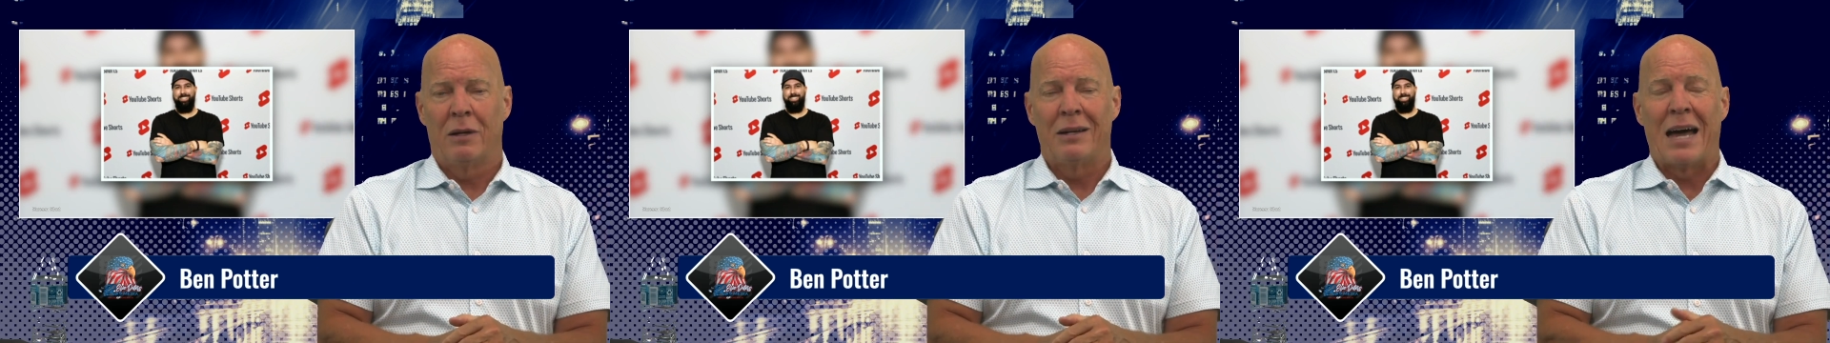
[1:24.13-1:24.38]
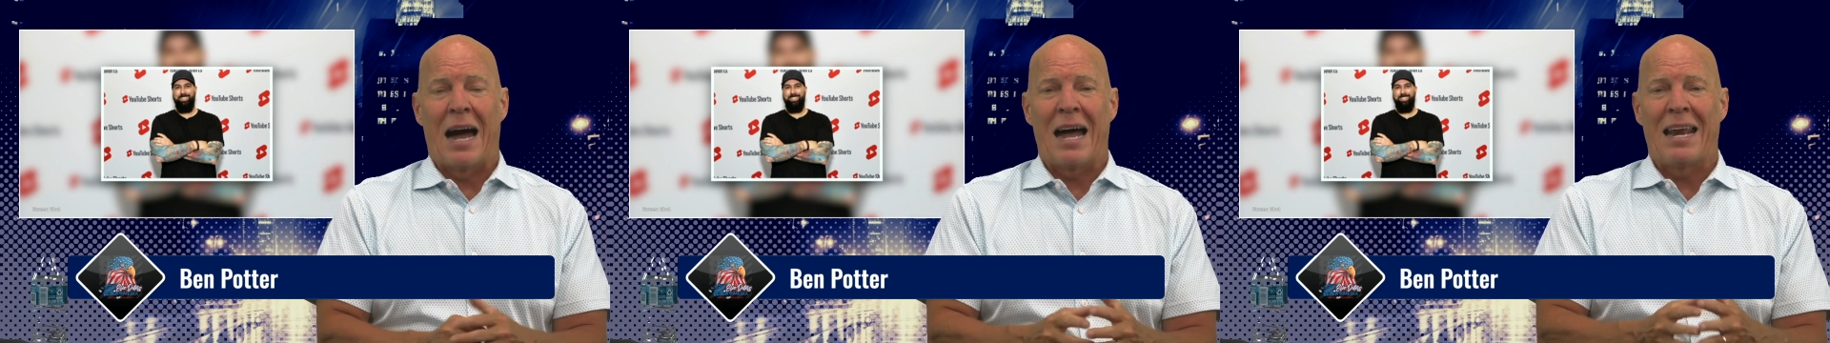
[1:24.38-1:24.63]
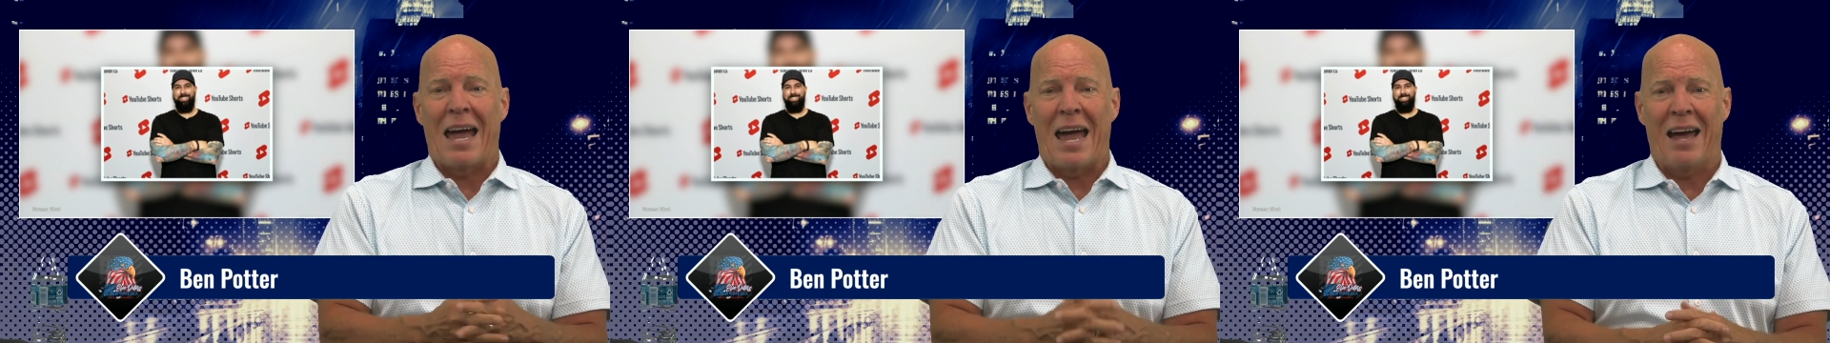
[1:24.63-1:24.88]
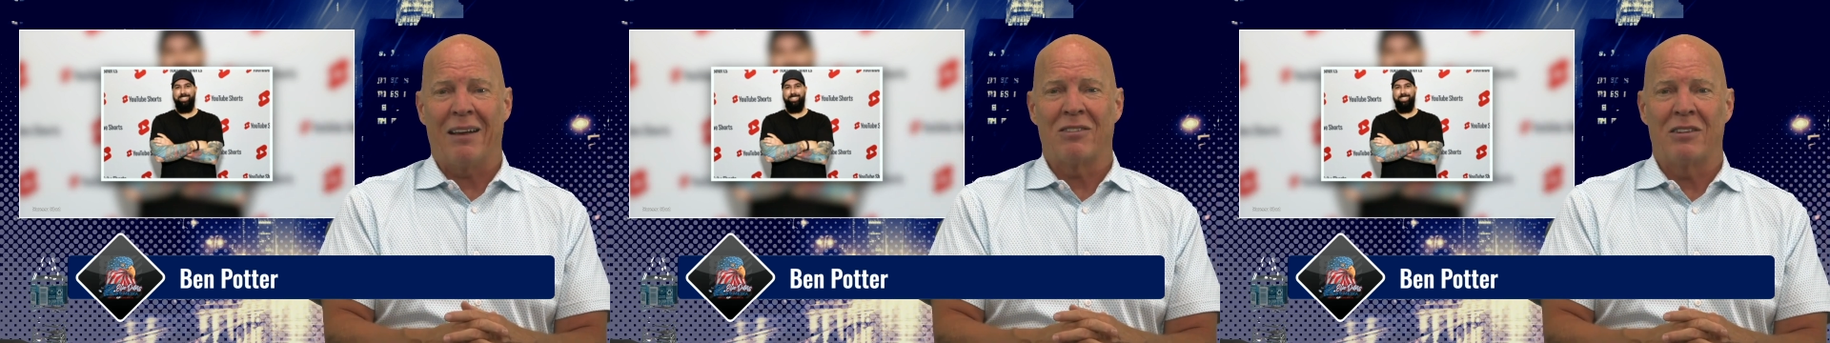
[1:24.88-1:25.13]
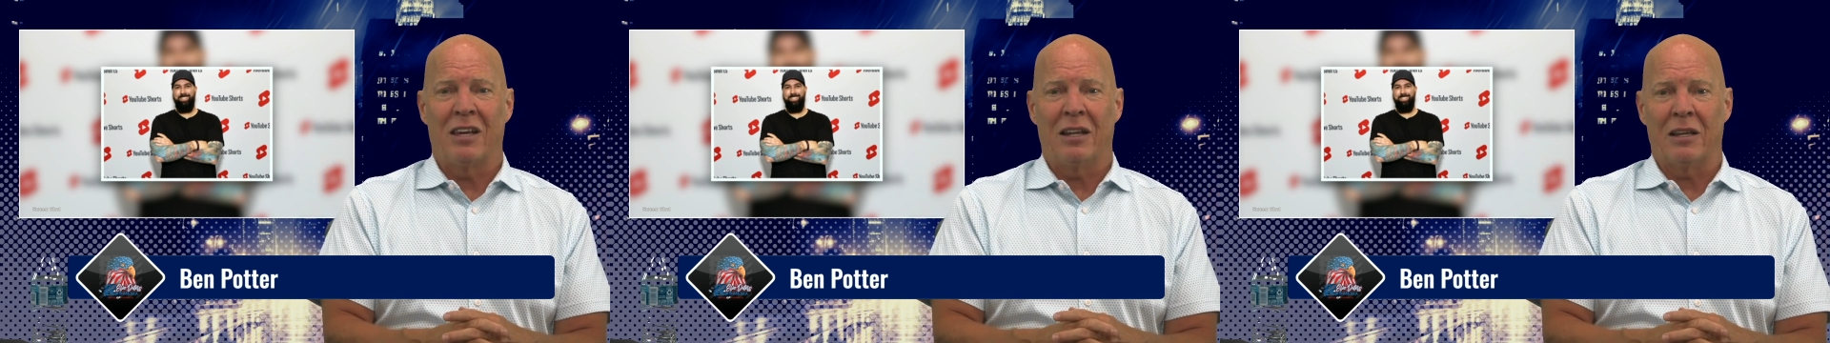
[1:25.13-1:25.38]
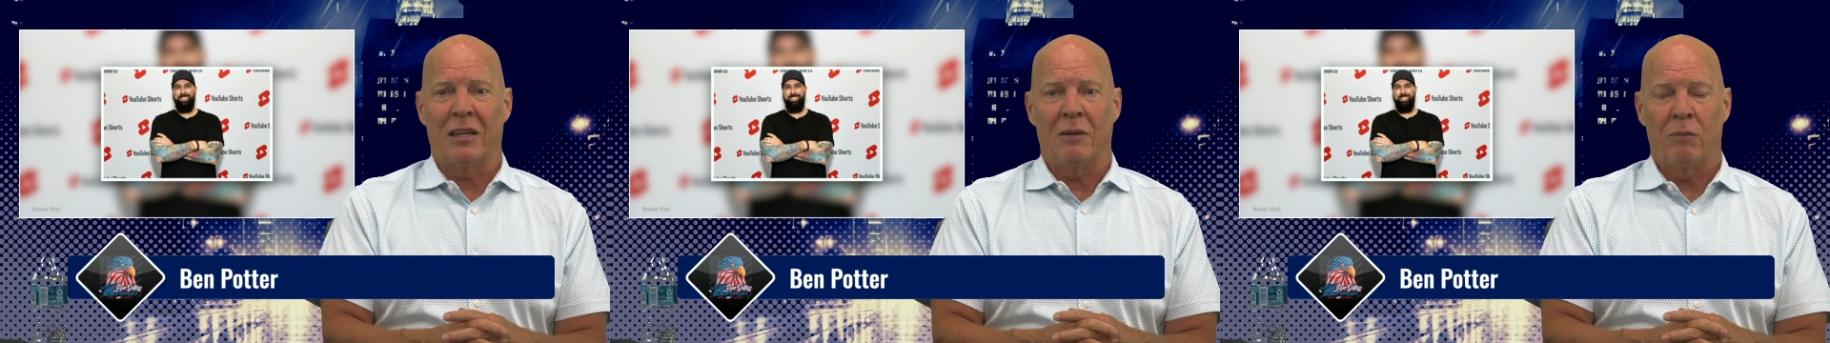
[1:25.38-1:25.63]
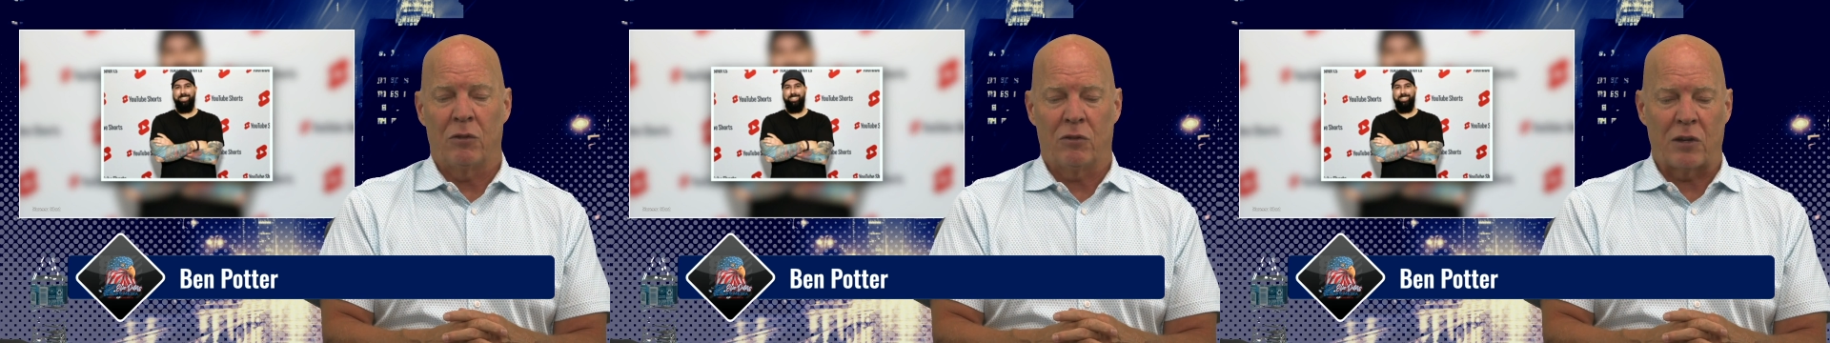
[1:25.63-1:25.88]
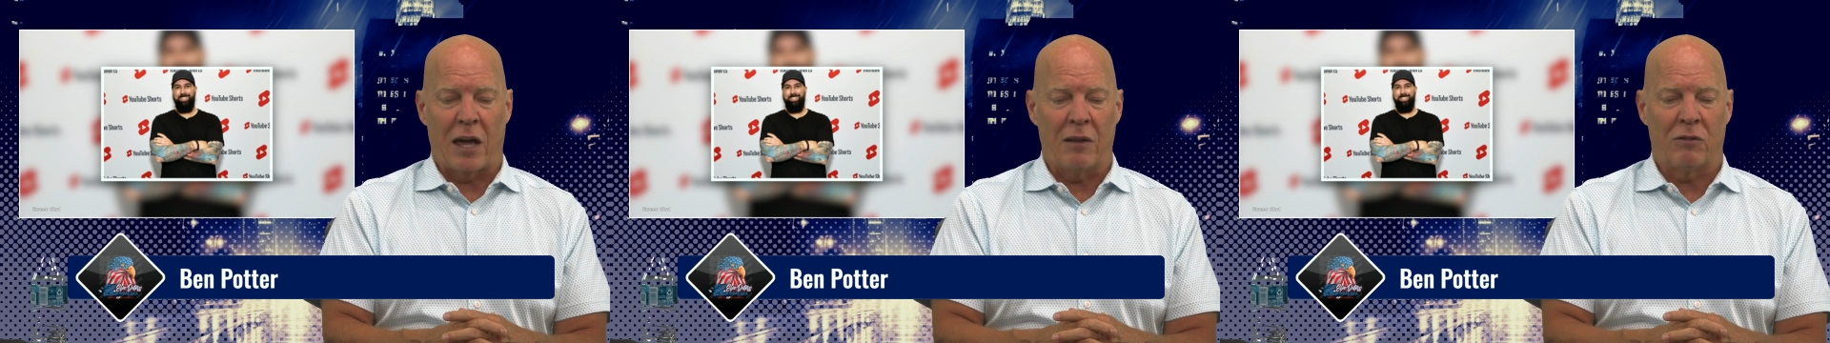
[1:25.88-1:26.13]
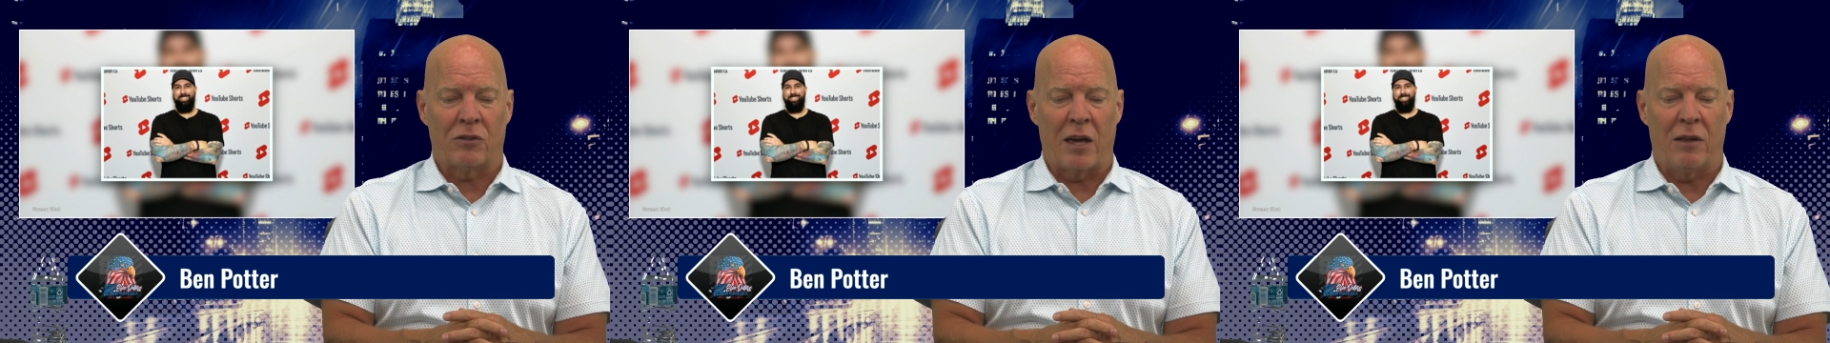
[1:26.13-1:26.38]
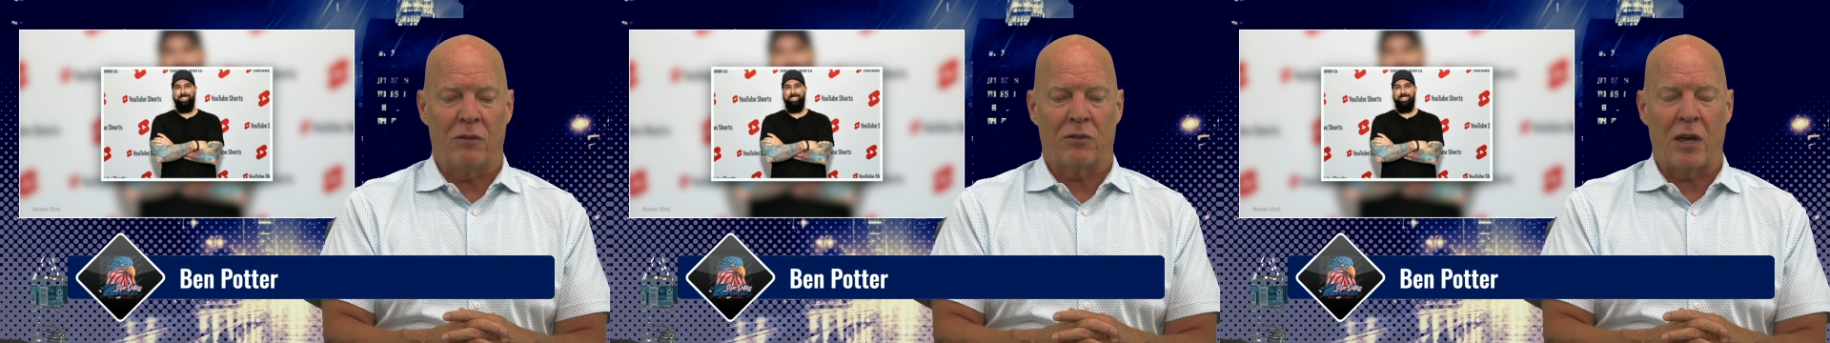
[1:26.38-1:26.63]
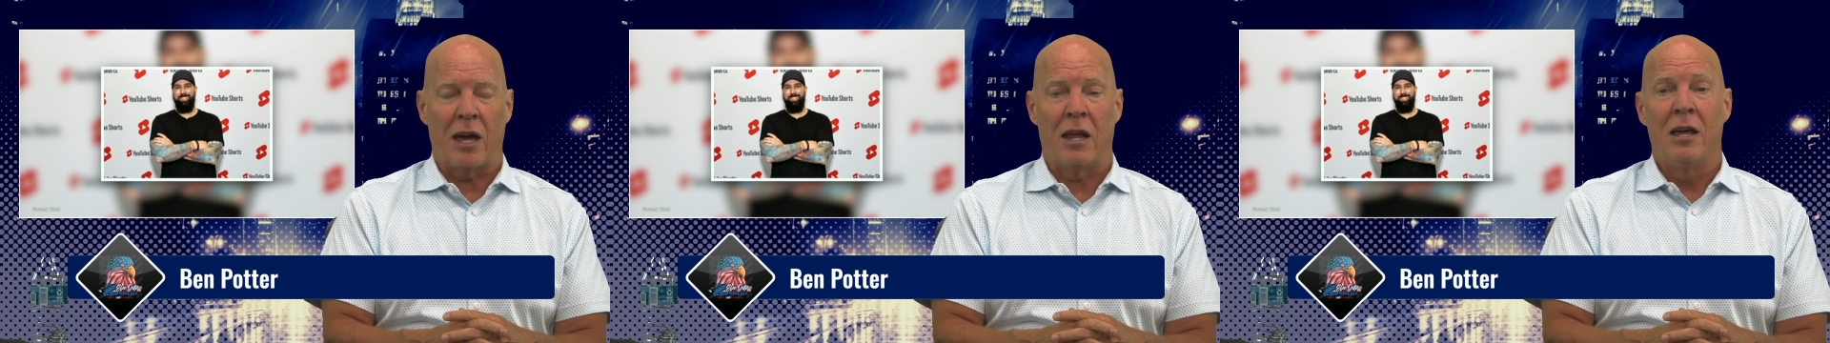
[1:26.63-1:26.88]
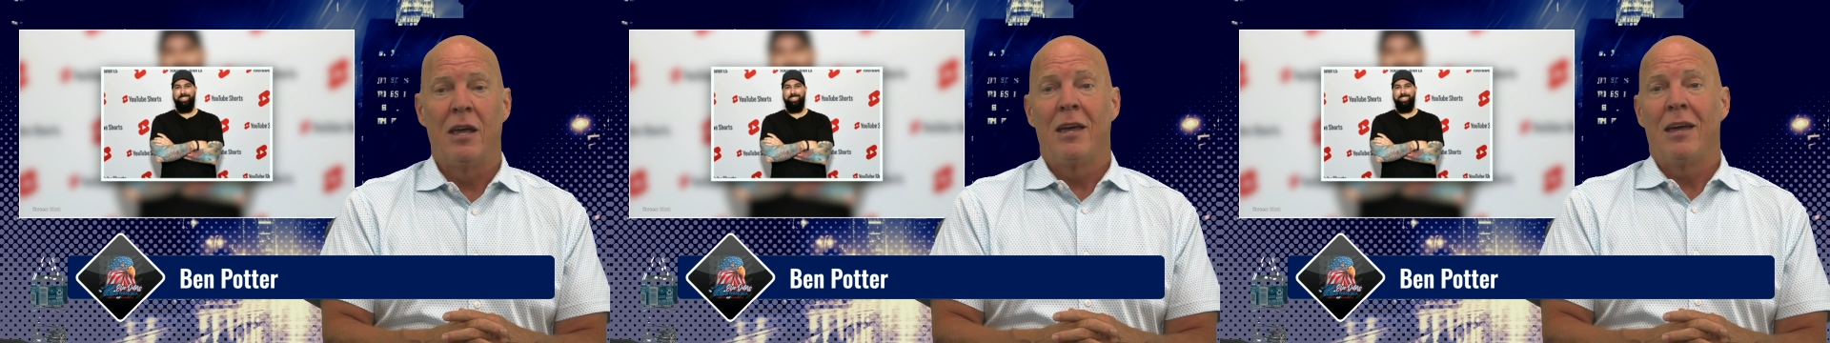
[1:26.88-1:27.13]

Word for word: died accidentally. Sad, sad, sad.